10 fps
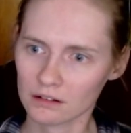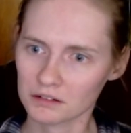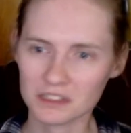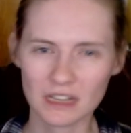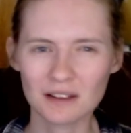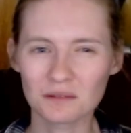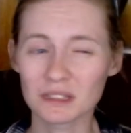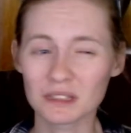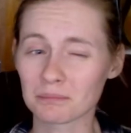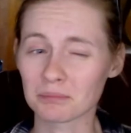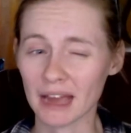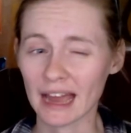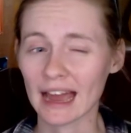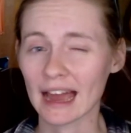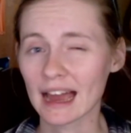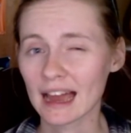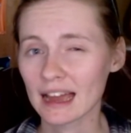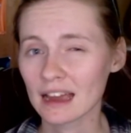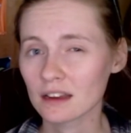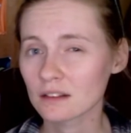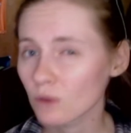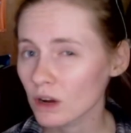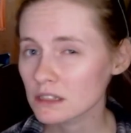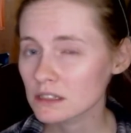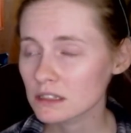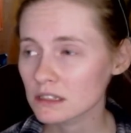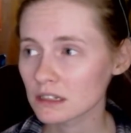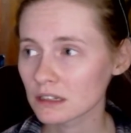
Or just kind of really bad ones.